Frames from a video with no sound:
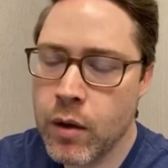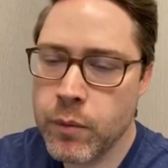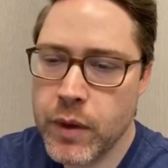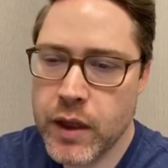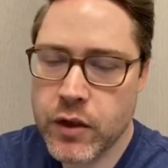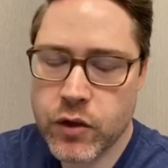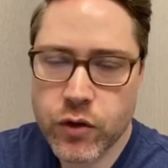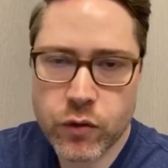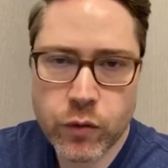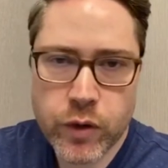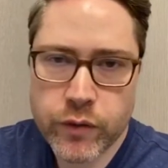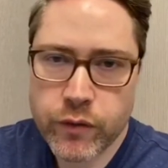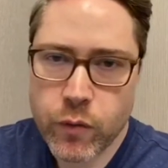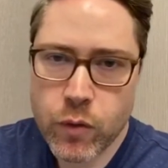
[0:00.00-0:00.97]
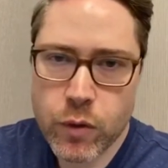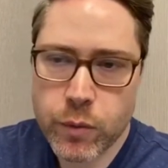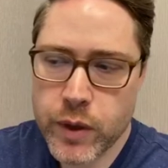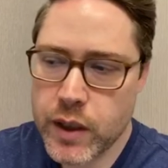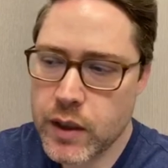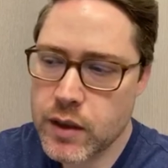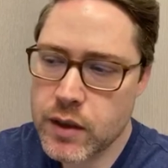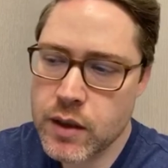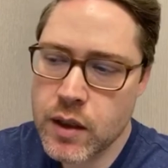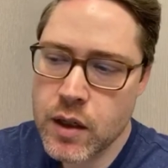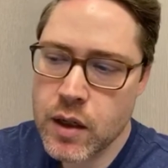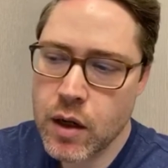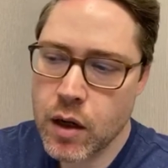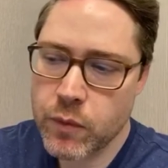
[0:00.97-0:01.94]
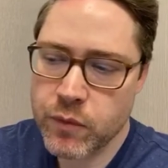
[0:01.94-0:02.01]
It's 3 to 4 weeks
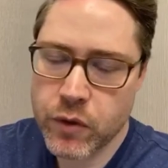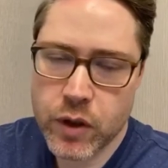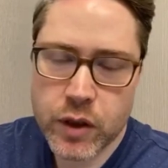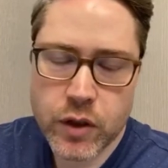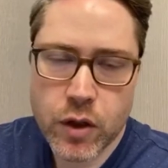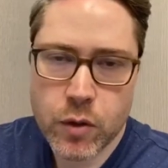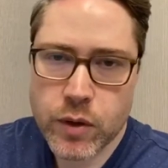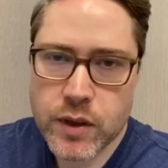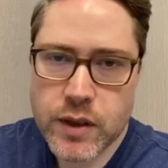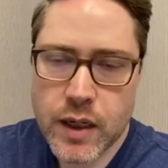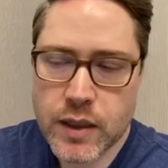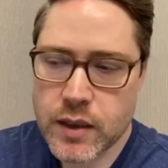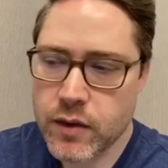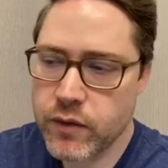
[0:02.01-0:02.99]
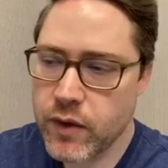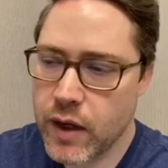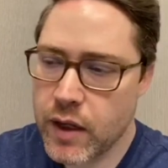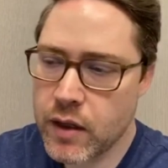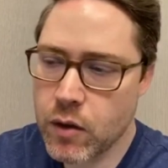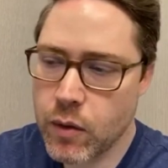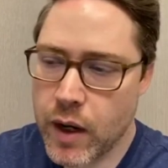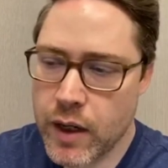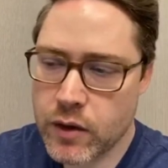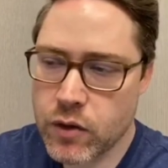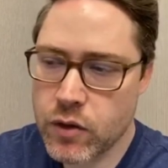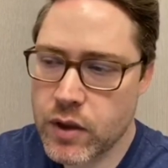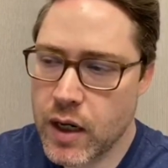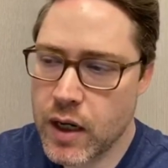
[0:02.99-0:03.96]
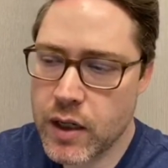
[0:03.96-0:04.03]
of really no excessive,
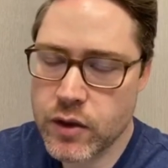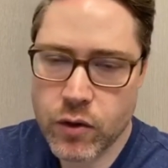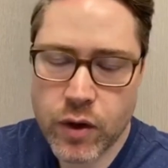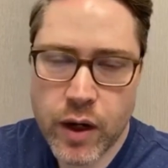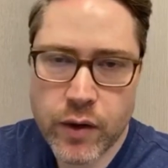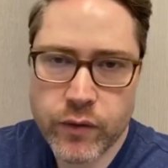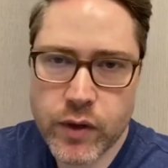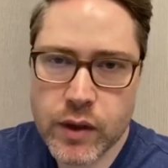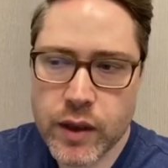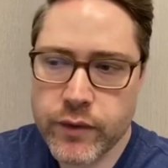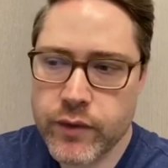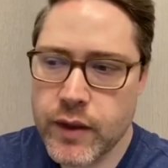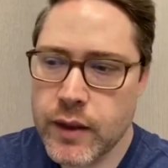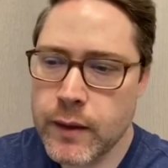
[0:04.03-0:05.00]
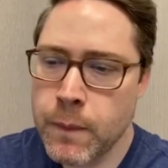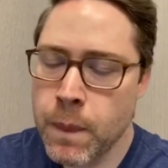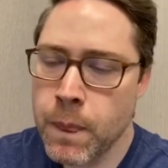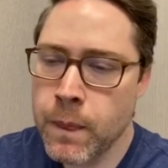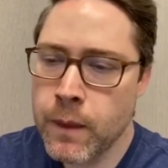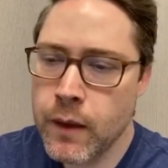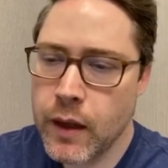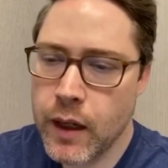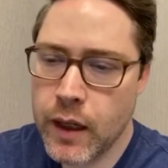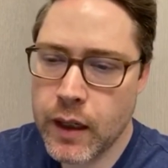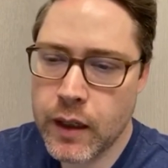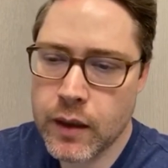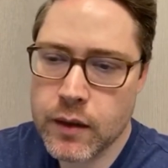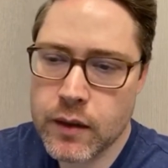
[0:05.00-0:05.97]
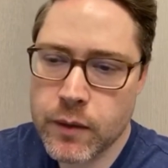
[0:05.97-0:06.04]
exercise or heavy lifting,
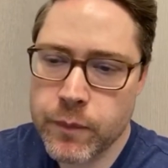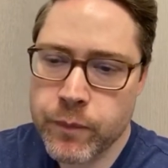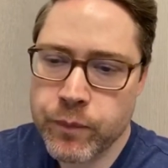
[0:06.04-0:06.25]
and